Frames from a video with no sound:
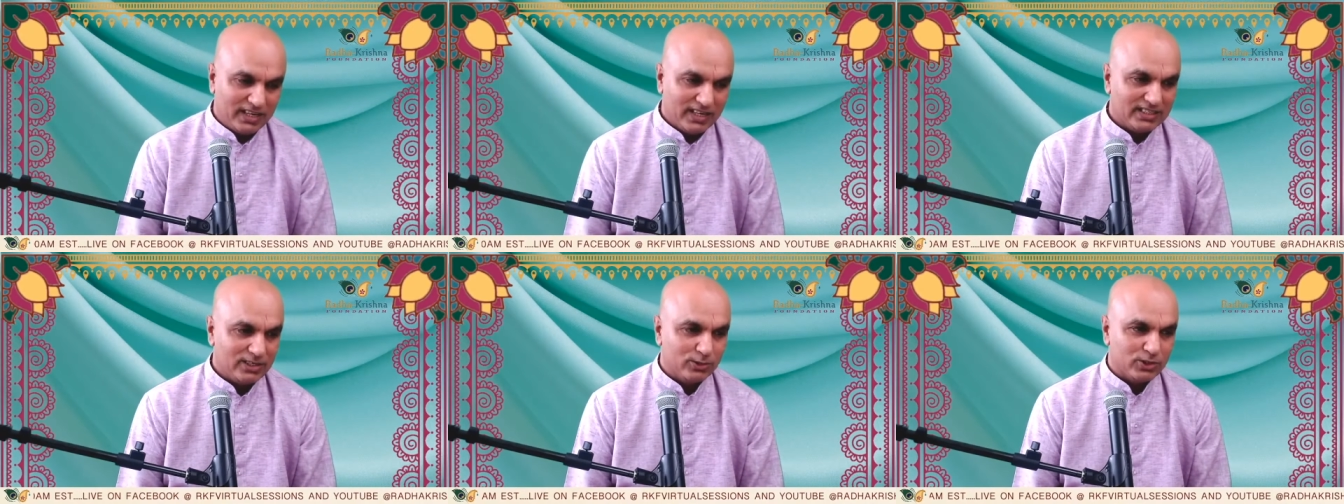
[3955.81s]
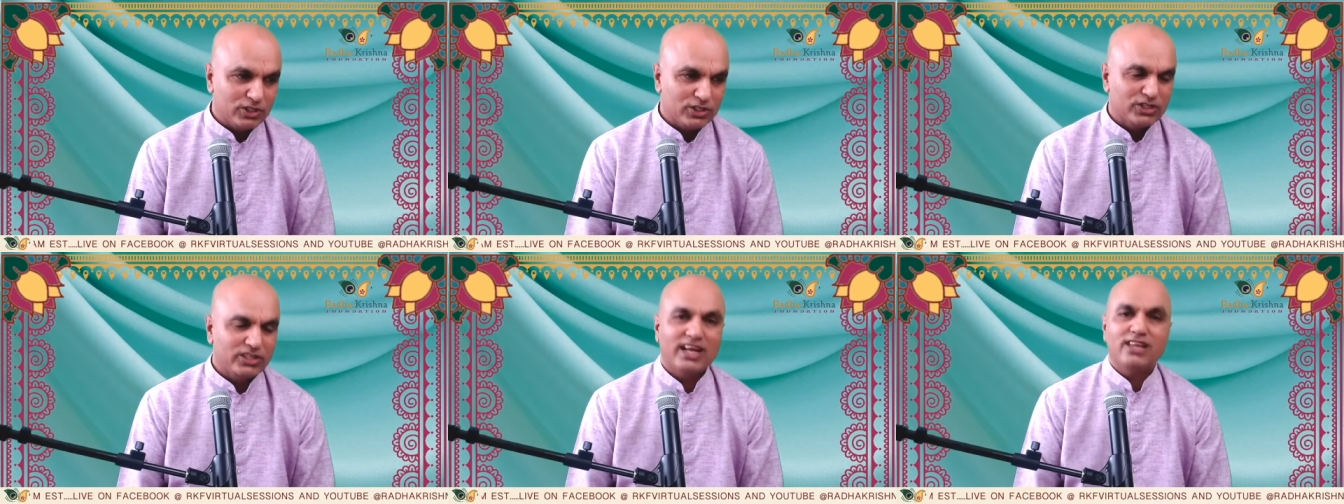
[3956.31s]
because he
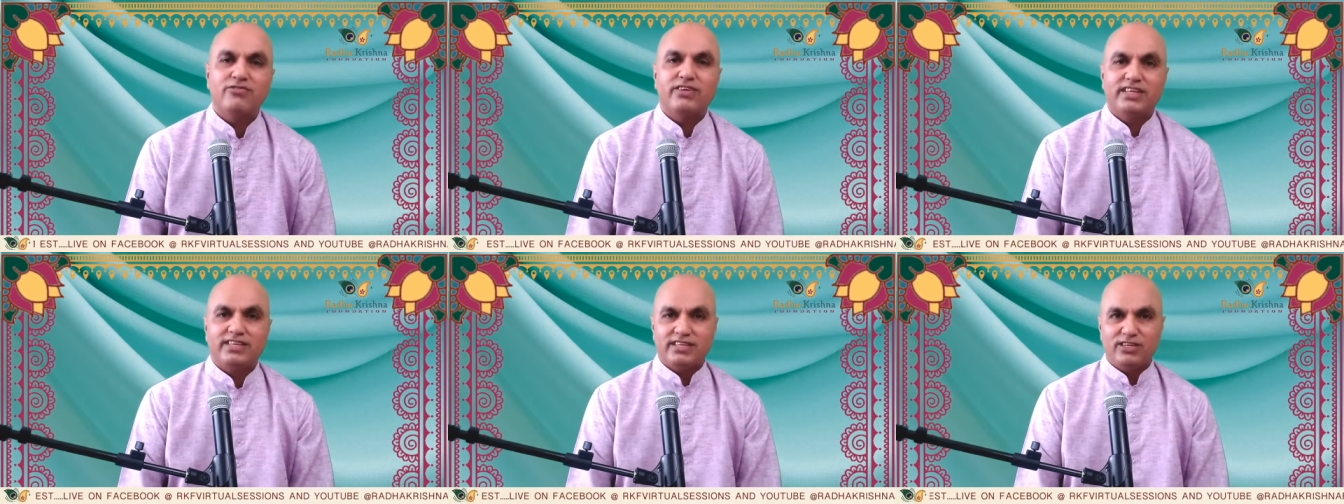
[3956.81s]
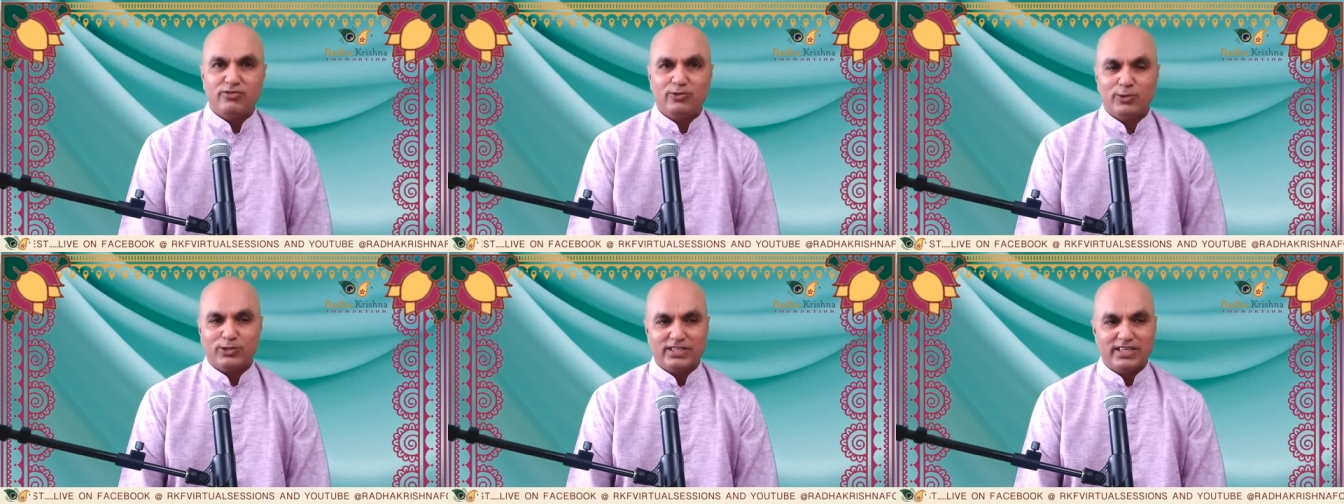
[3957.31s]
was such an elevated
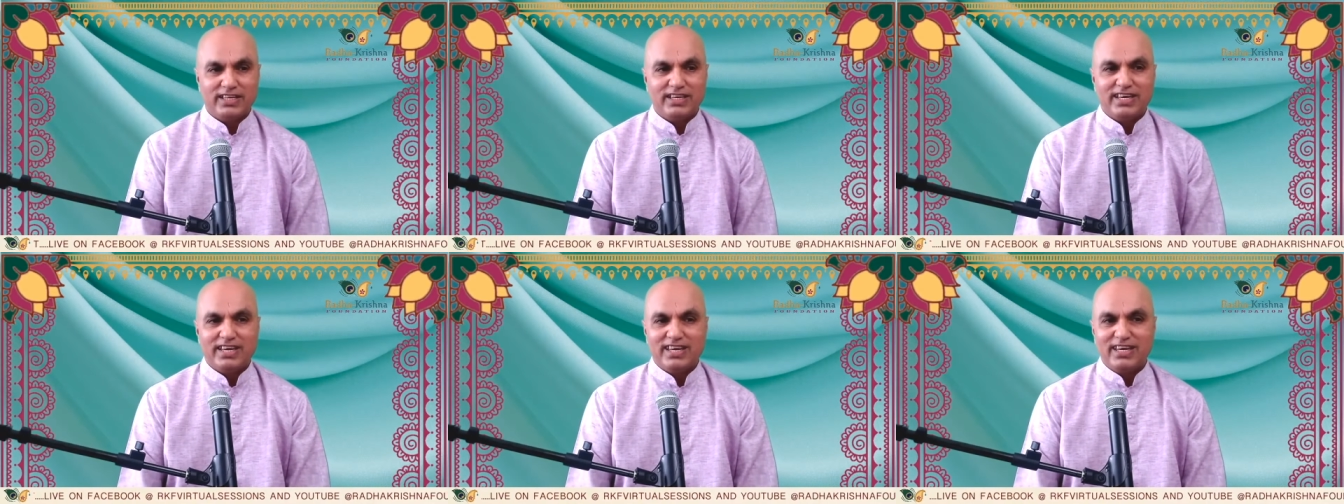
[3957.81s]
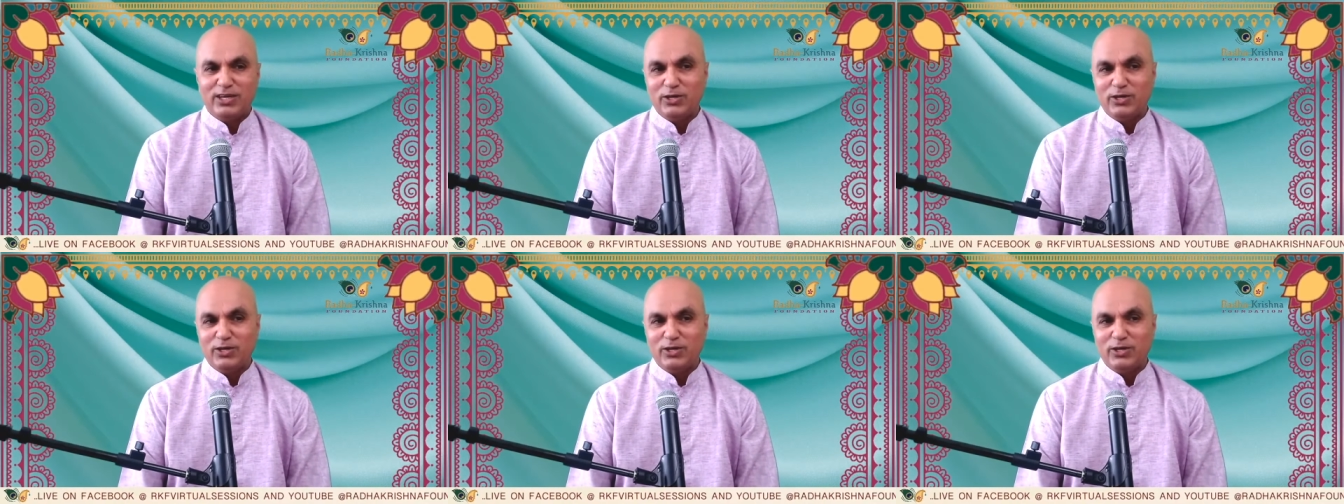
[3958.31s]
devotee,